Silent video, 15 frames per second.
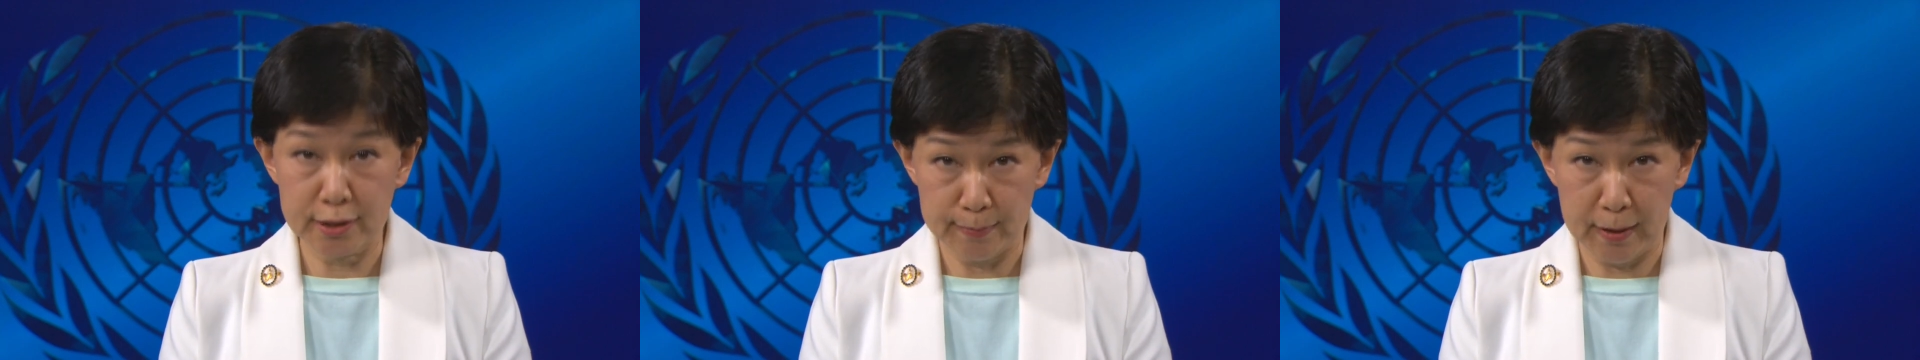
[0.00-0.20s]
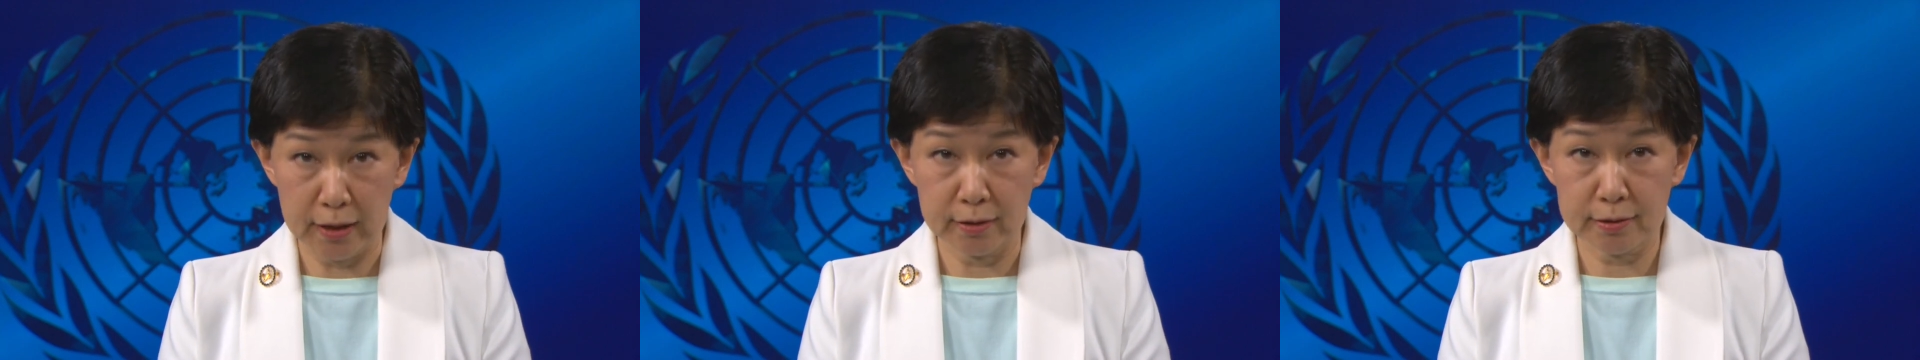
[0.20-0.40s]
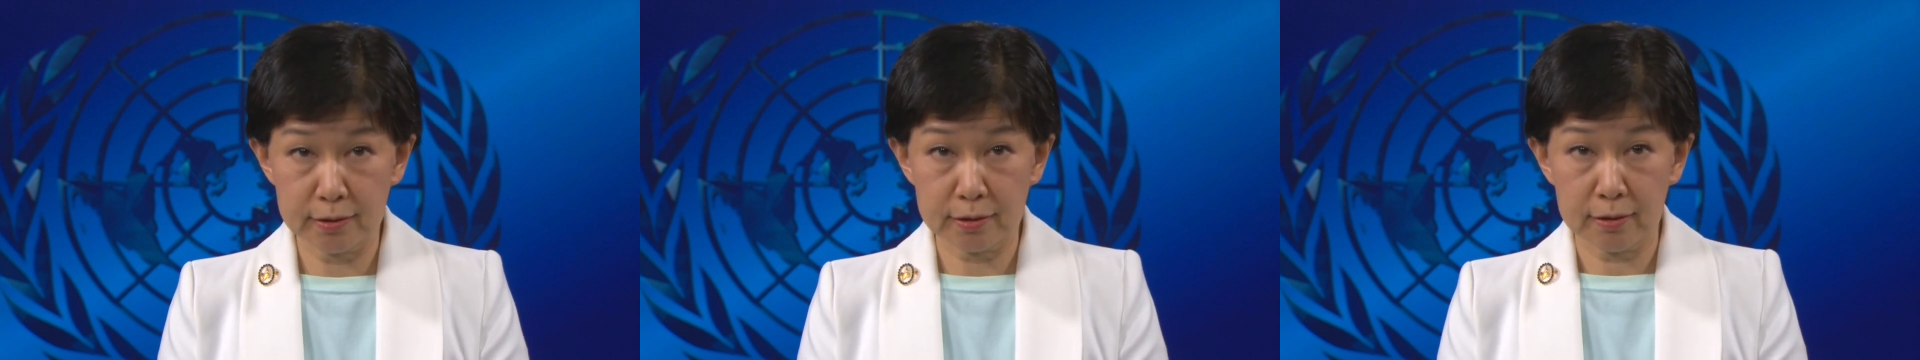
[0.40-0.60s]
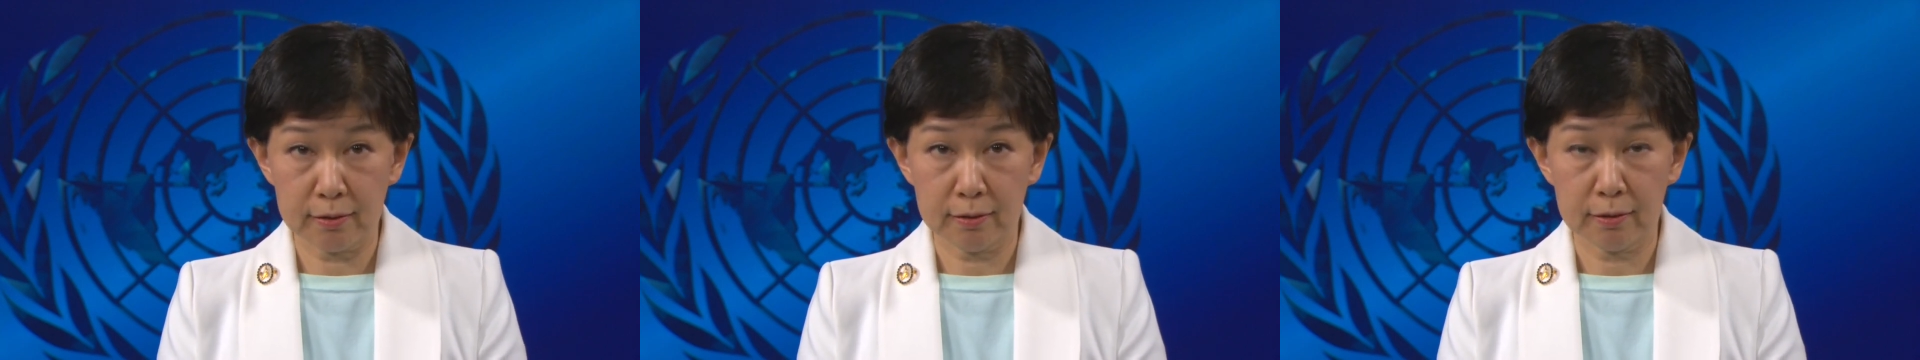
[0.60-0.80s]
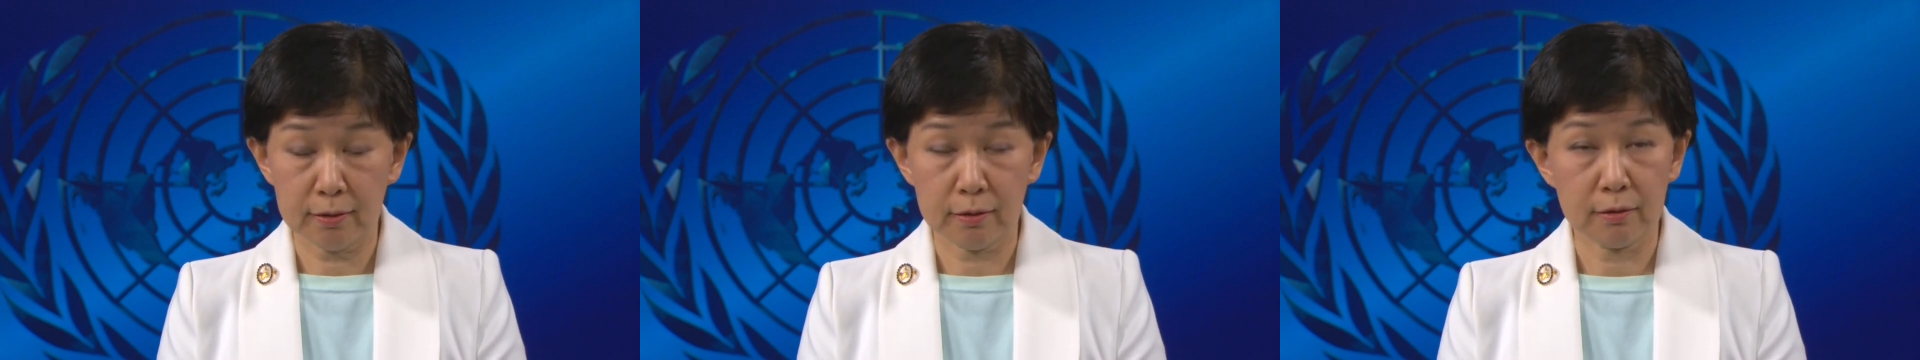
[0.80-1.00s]
space
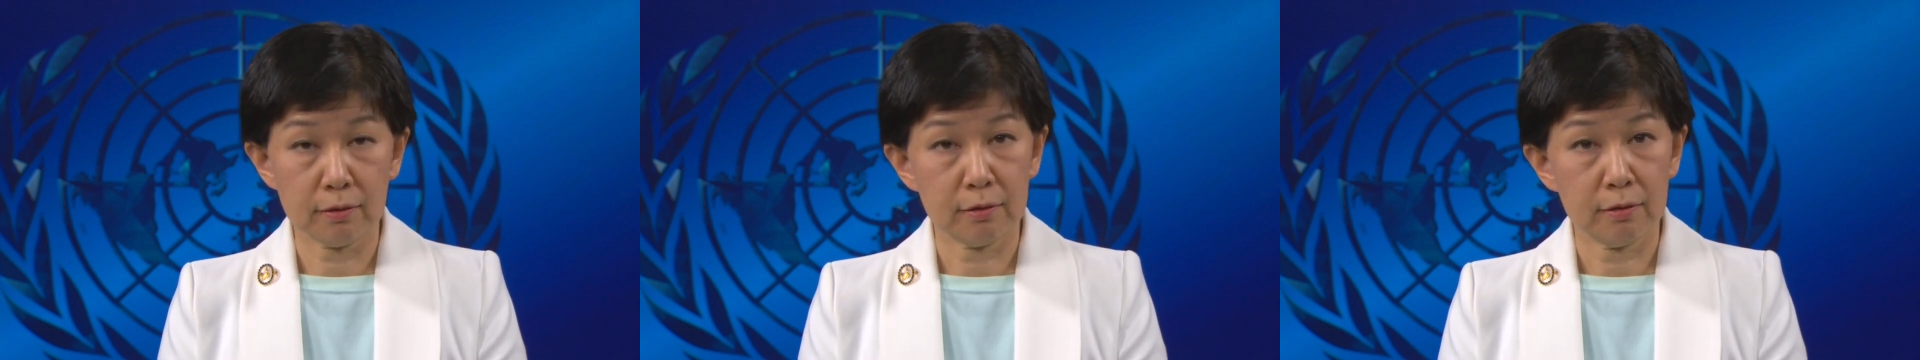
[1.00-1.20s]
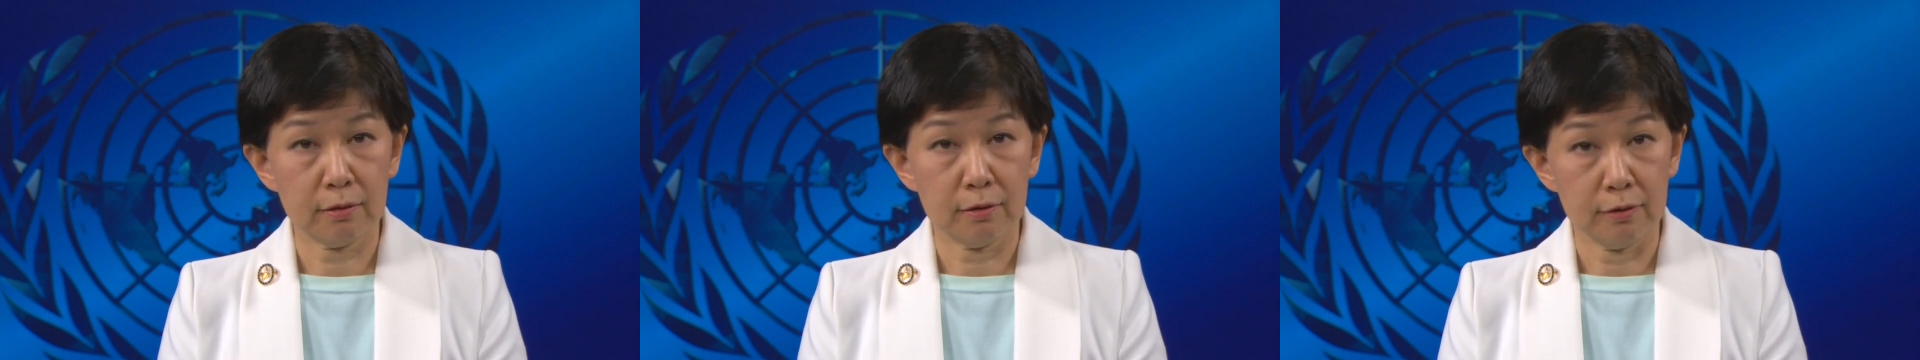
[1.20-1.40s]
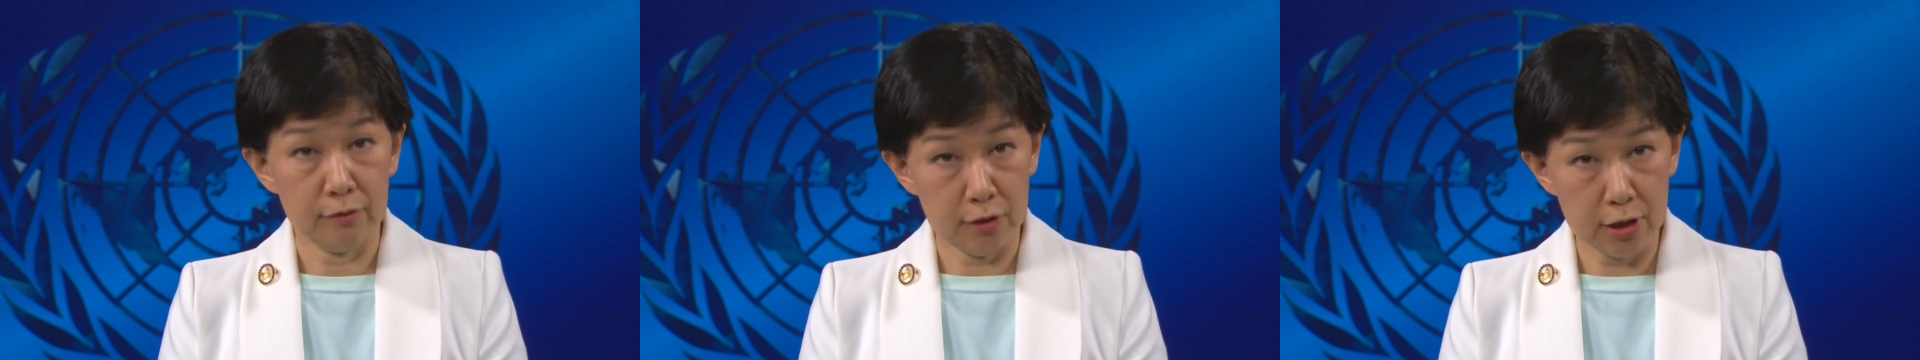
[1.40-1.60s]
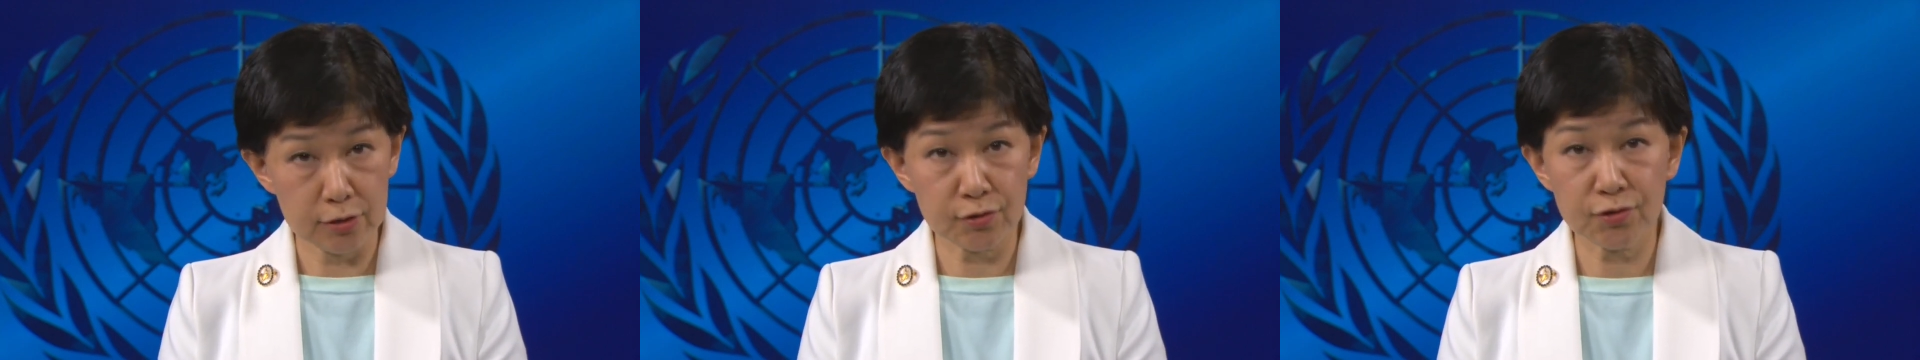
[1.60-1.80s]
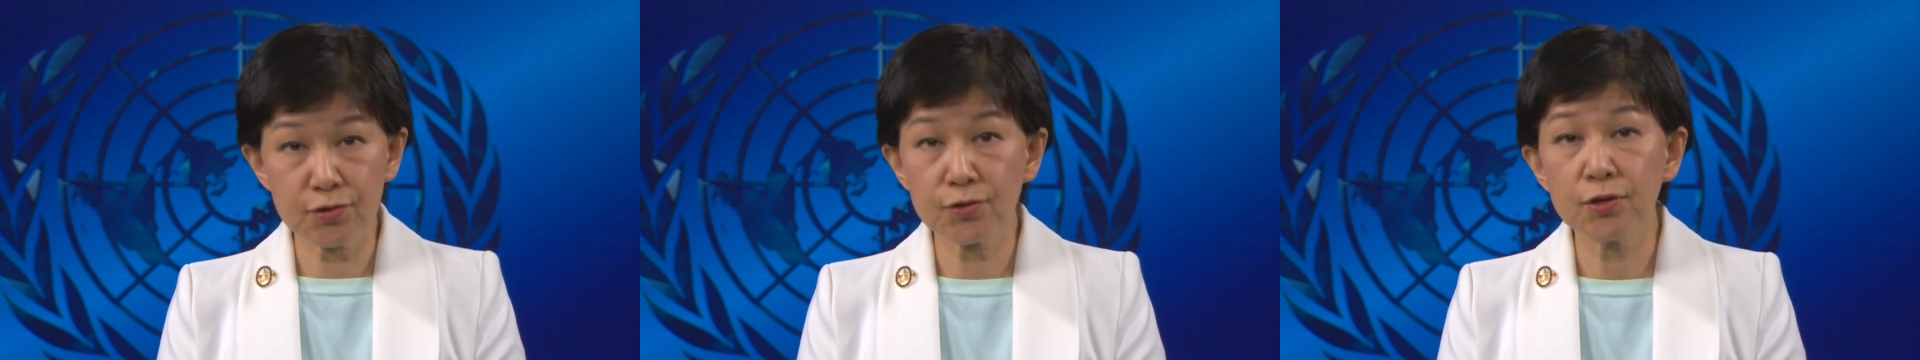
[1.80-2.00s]

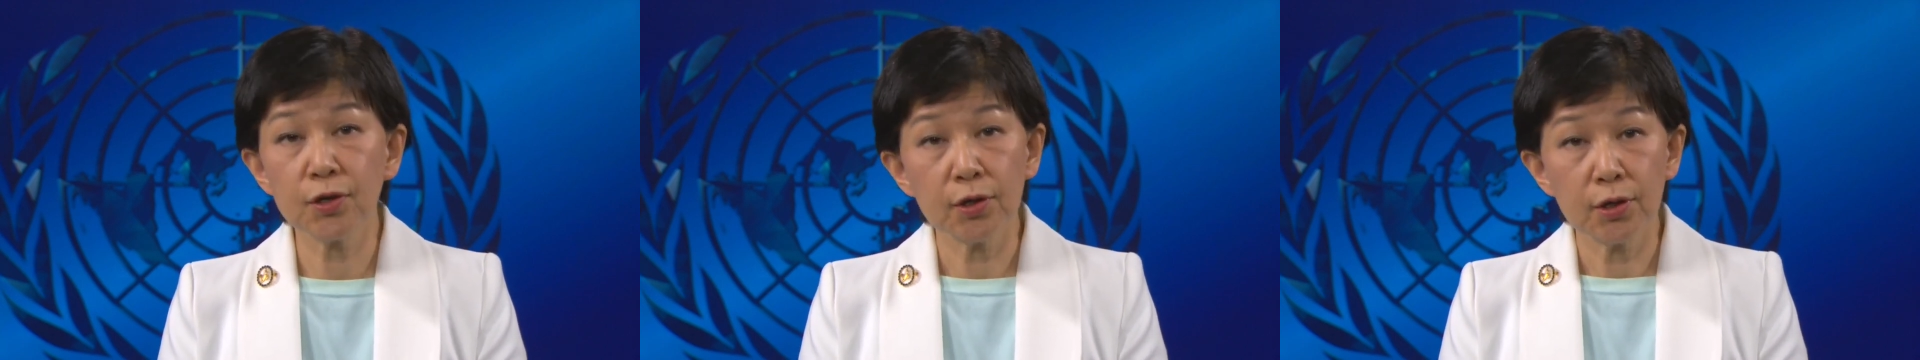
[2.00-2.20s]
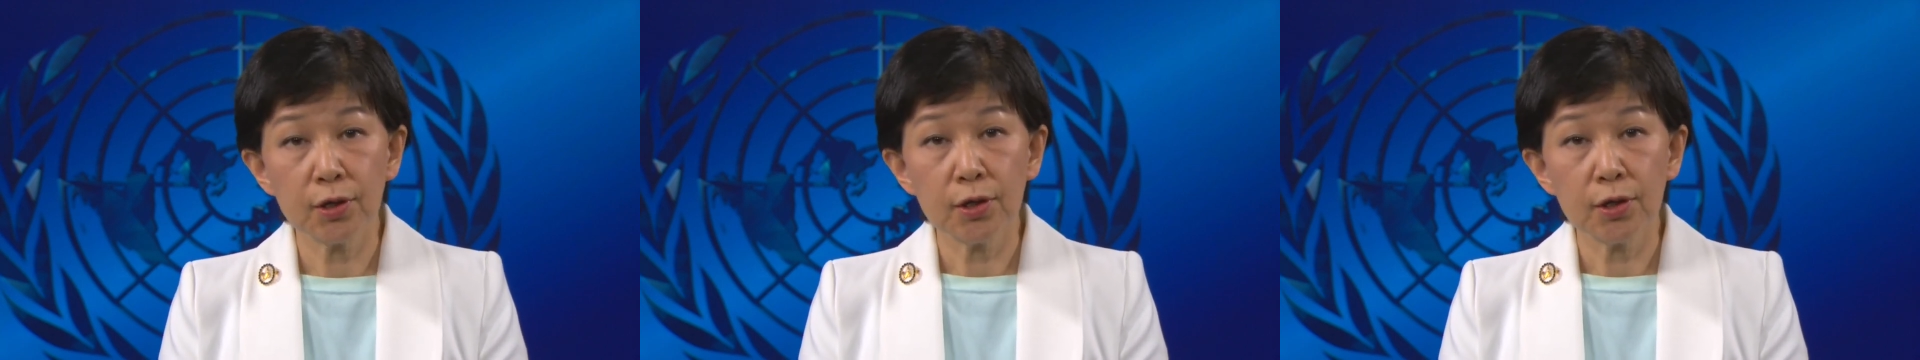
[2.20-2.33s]
Thus,